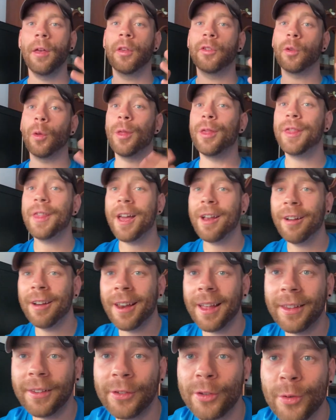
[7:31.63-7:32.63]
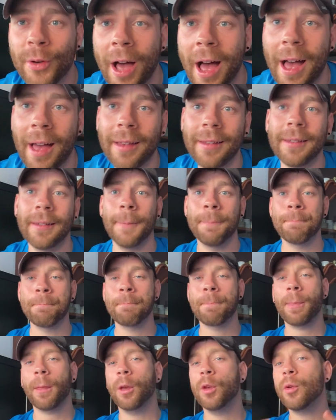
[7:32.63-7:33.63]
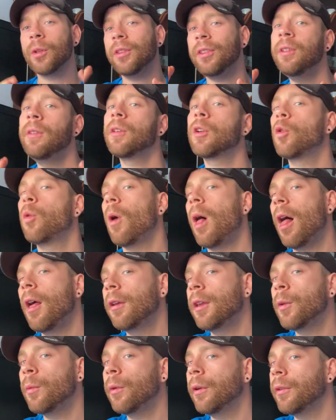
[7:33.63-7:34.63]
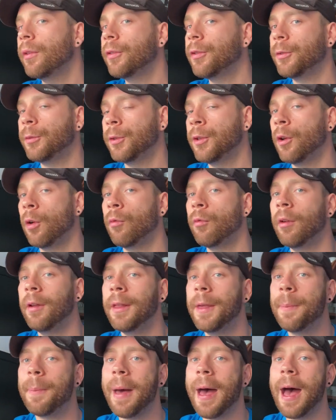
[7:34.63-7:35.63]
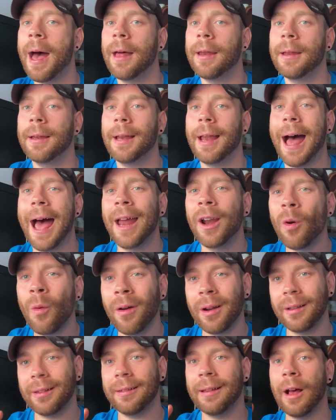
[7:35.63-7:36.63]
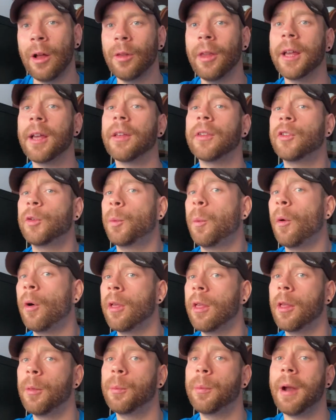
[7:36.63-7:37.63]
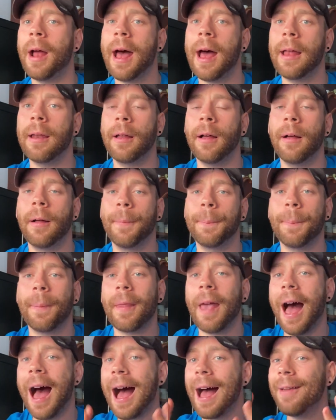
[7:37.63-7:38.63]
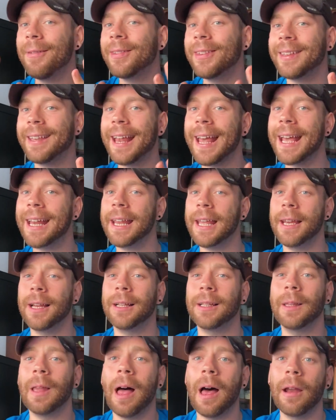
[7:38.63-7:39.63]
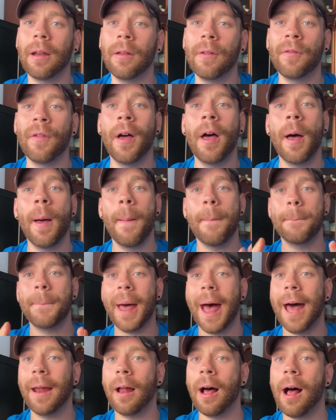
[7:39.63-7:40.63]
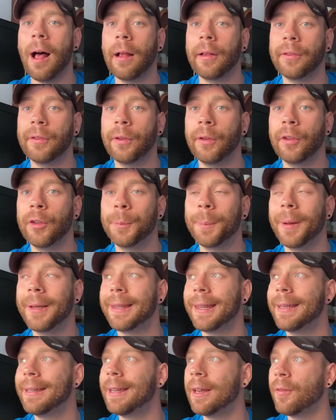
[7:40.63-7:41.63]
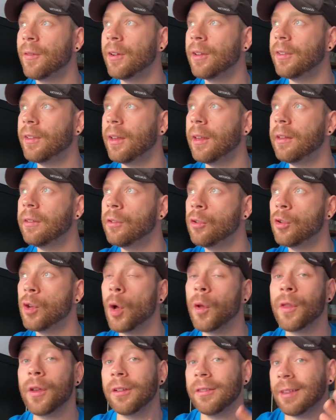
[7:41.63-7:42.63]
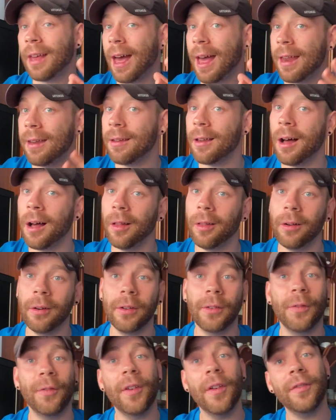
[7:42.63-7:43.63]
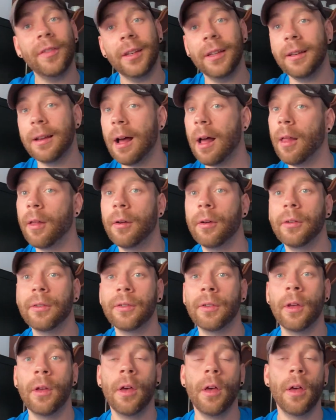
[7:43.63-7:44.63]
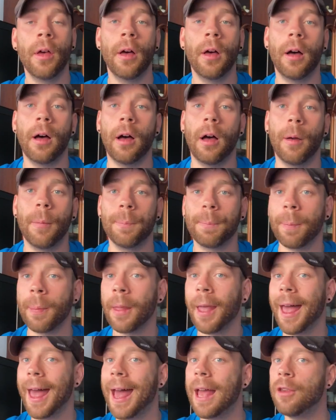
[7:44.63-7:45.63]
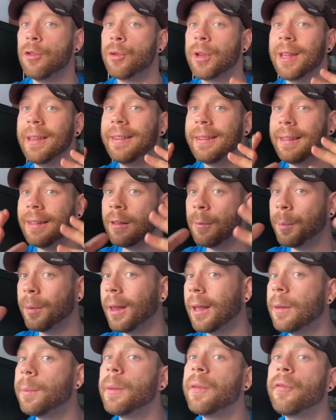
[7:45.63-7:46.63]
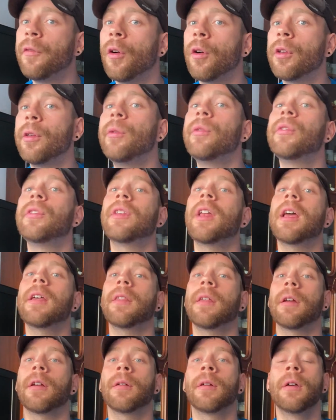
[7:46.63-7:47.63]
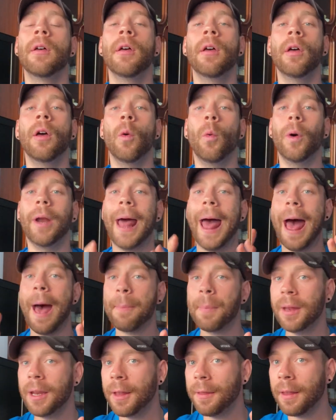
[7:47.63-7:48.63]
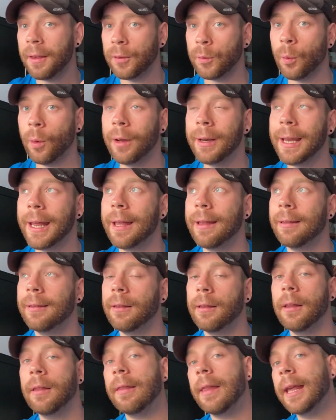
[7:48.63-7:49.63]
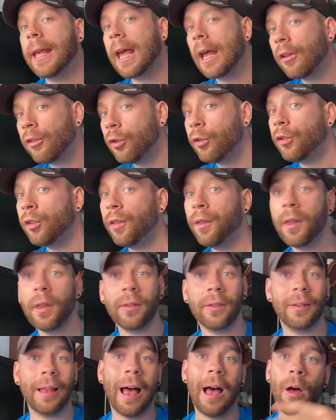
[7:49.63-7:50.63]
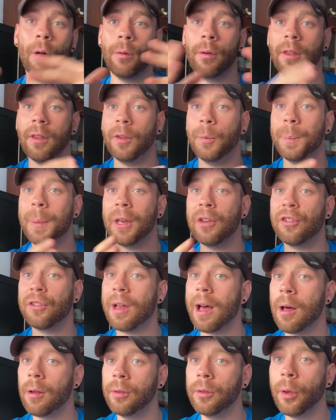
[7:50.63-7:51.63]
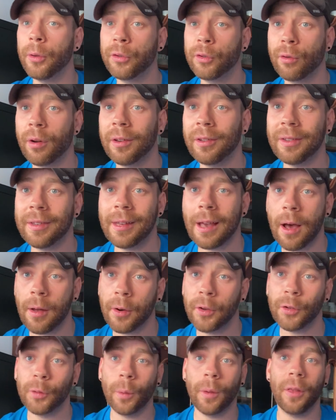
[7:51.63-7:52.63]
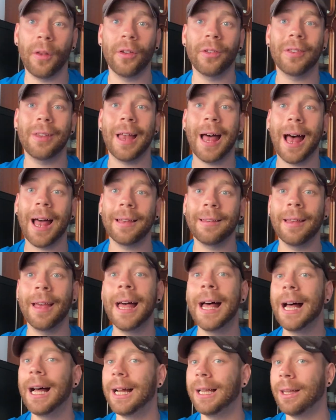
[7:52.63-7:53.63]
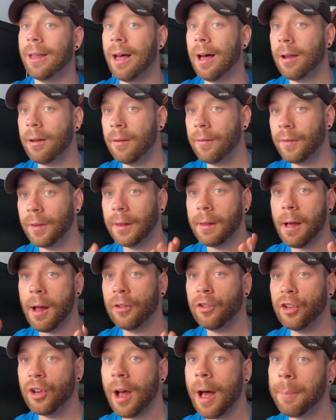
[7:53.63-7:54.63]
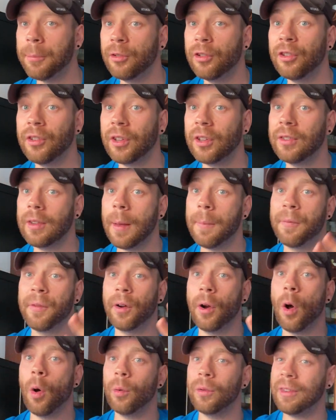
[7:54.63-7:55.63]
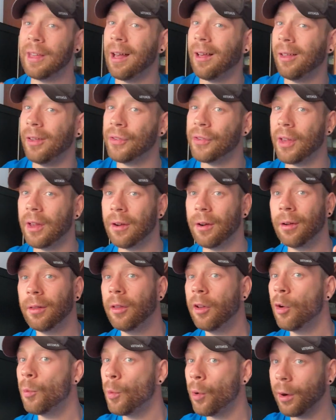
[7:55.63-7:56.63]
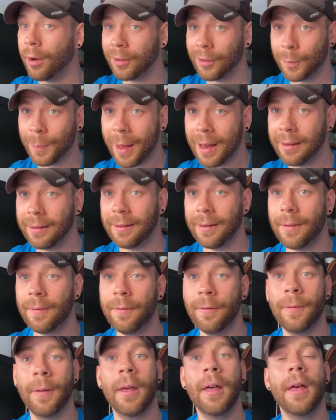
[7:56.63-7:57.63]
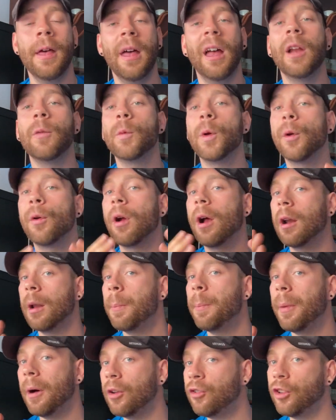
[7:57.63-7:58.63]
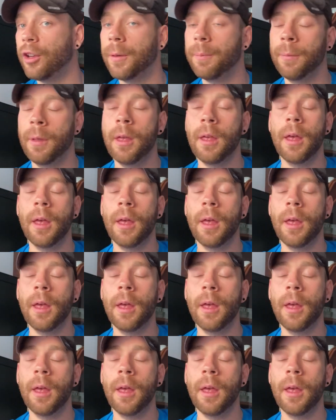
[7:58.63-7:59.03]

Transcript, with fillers: So there it is, you guys. You can see the quality was, you know, really bad. And I don't want to sound like a spoiled brat. Um, I've stayed in a lot of bad hostels, but the difference is, you know, they're $10, $15, um, and you can see the place before you stay there. What happened in this one is they get you to this town, this beach town, Los Cristianos, where there's not a lot of lodging options except for hotels that are a little more expensive, and we were on a budget.